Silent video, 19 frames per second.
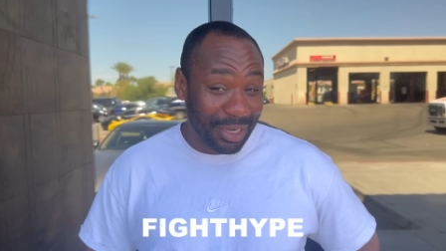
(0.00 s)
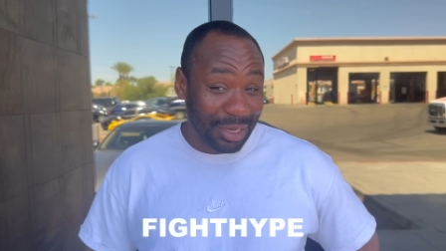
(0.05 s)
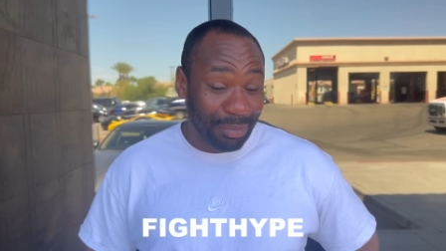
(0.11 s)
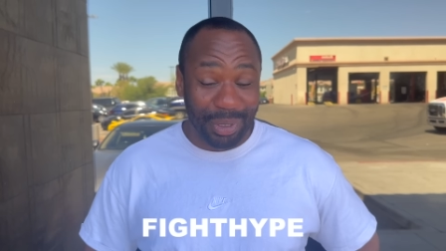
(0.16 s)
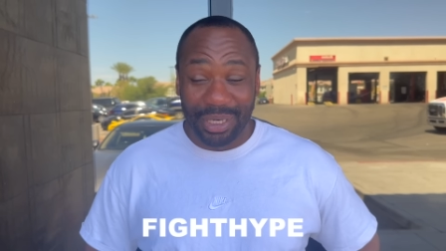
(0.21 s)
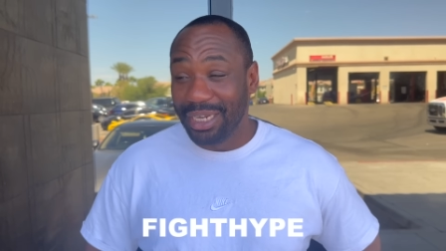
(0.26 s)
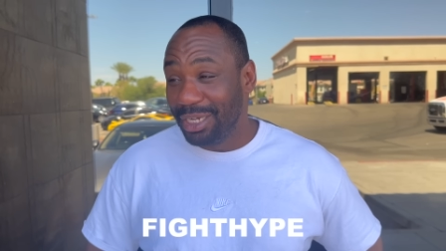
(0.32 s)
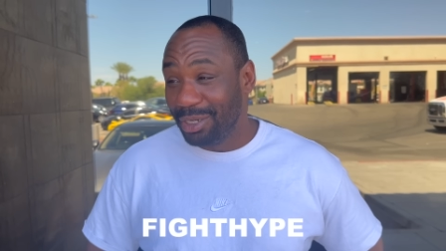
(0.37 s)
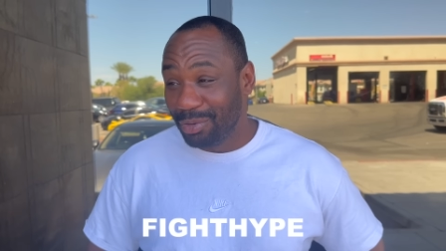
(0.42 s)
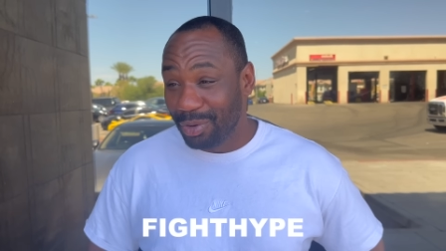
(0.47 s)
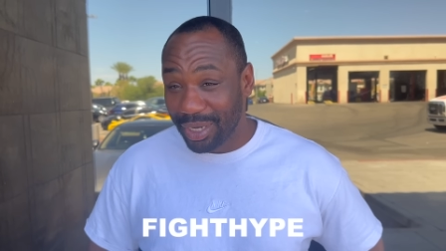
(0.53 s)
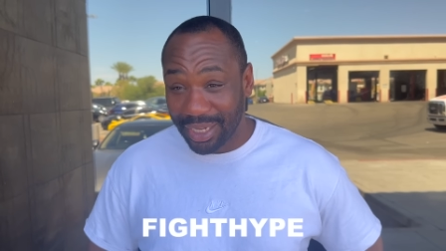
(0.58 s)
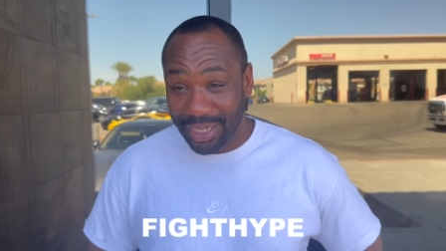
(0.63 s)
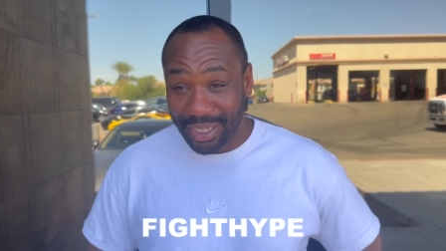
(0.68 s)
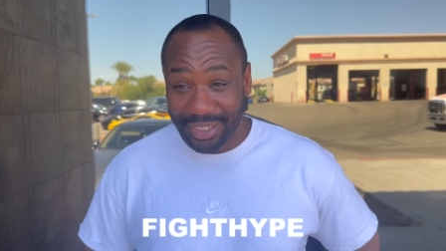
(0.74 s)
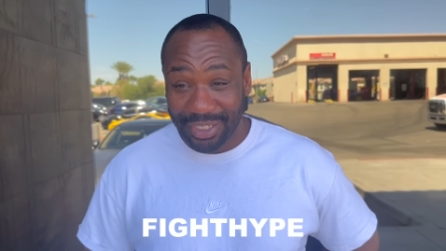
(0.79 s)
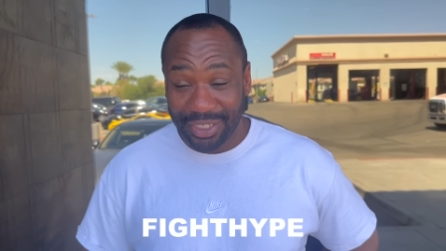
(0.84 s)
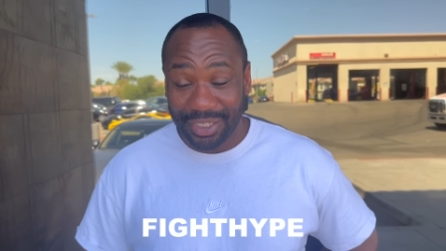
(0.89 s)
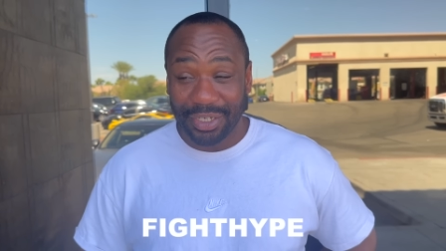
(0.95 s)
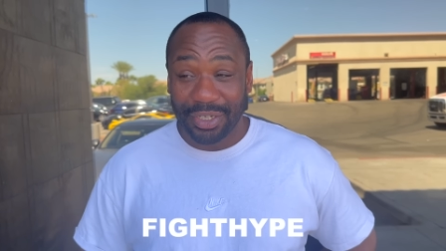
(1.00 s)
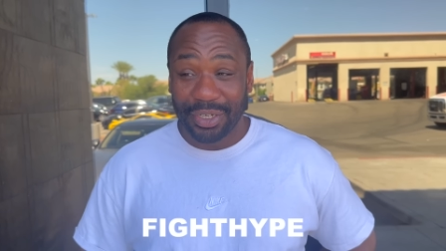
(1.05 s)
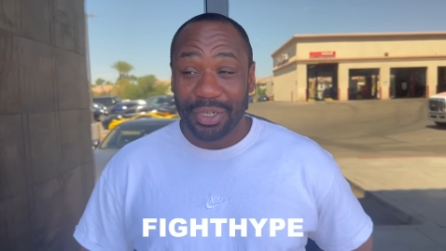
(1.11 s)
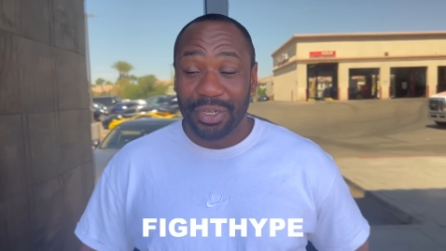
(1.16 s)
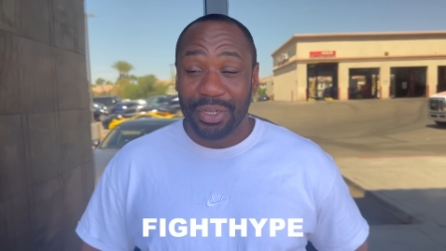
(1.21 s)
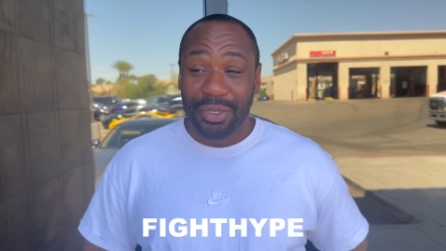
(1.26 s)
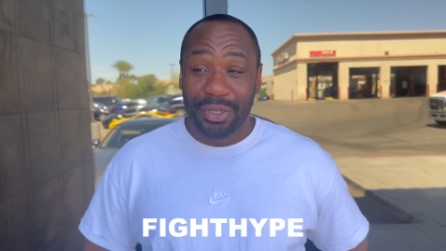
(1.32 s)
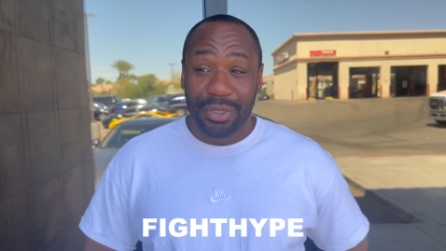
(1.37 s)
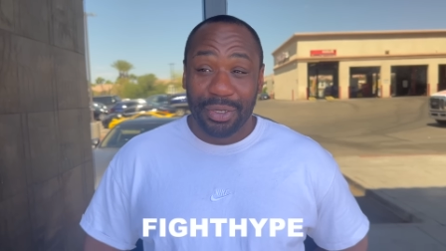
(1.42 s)
But anyways,
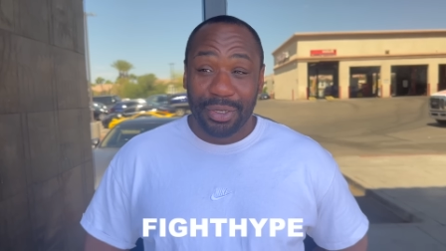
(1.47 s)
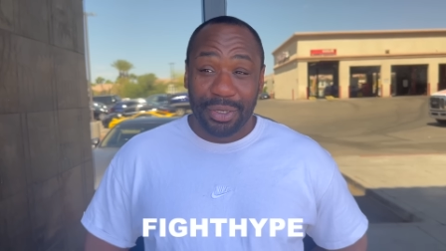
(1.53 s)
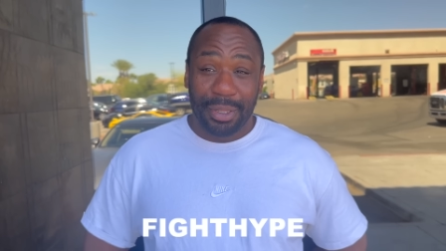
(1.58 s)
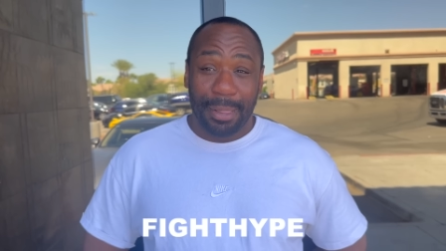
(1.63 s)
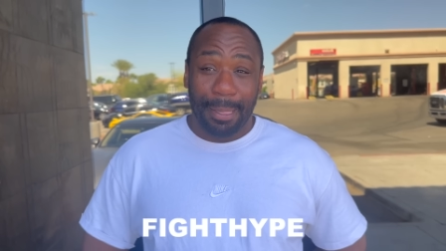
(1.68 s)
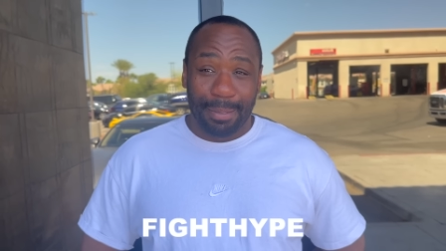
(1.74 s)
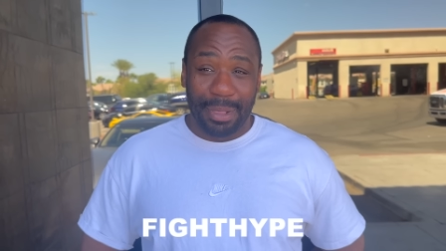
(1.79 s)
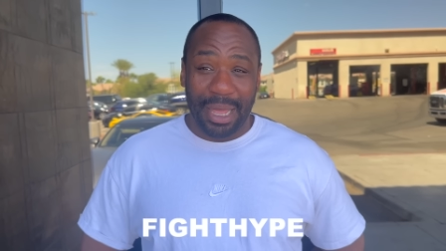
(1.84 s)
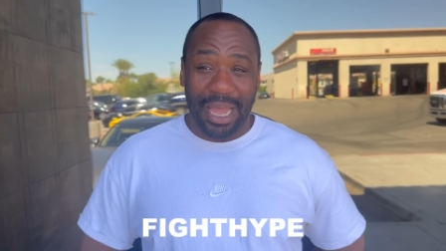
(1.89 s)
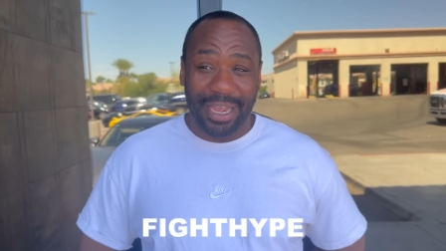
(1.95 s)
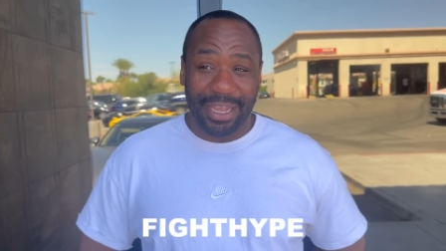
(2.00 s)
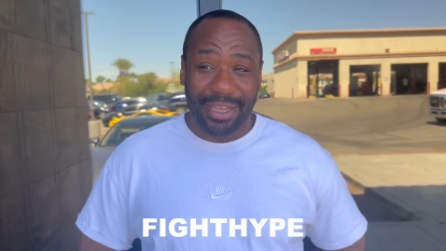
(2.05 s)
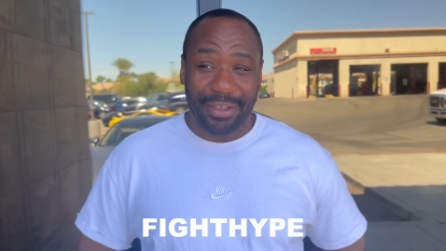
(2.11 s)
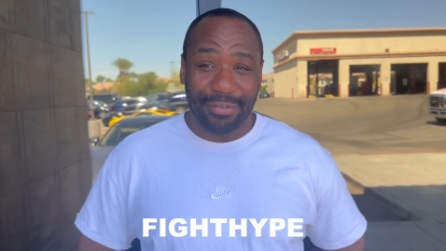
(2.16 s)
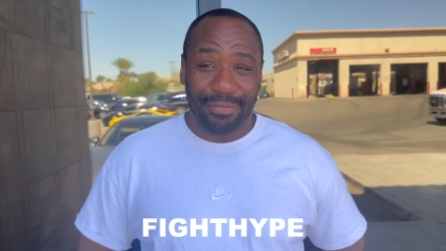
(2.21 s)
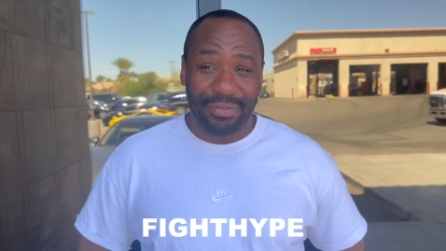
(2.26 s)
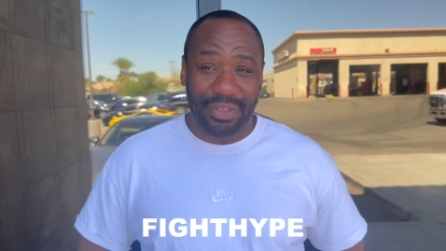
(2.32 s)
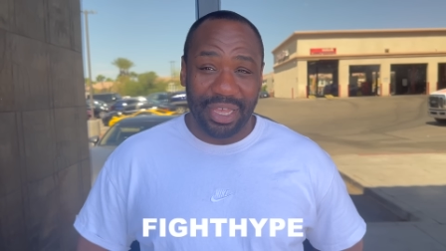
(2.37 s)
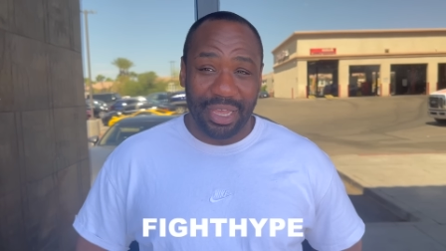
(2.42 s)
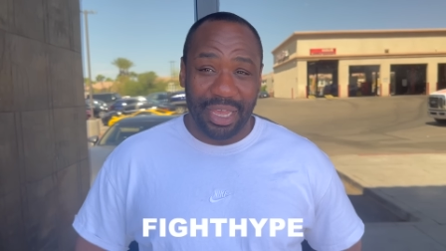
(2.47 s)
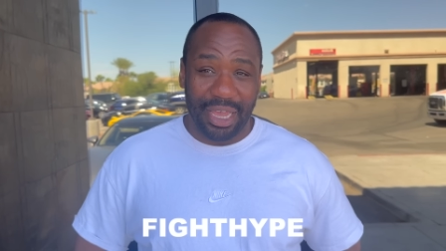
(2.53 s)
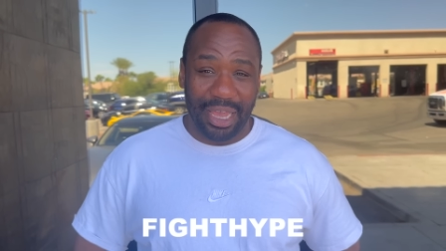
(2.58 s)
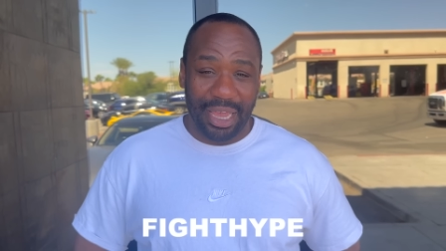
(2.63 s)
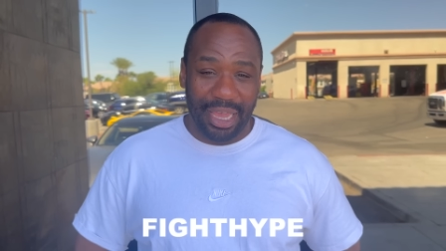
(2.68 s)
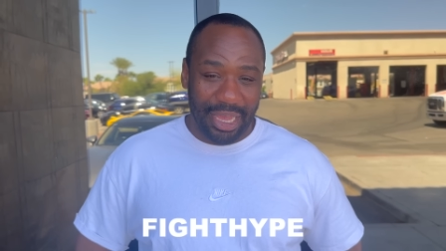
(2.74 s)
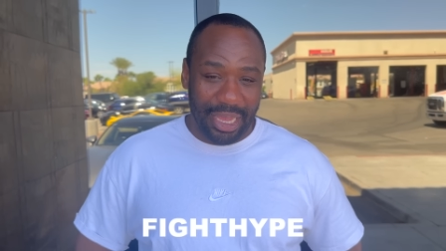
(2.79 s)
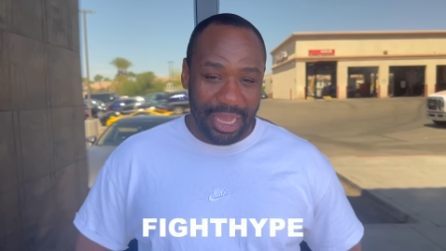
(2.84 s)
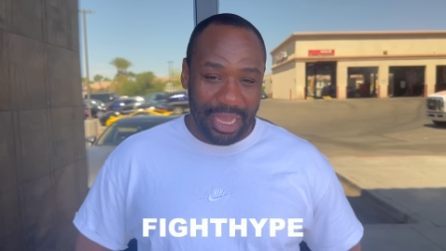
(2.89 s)
like But
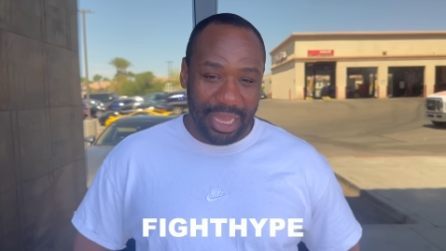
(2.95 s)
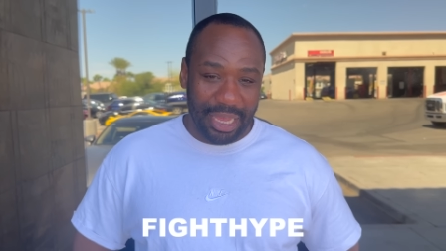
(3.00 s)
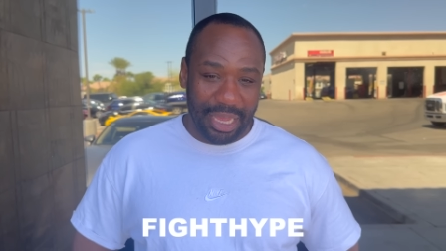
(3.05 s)
Crawford matchup,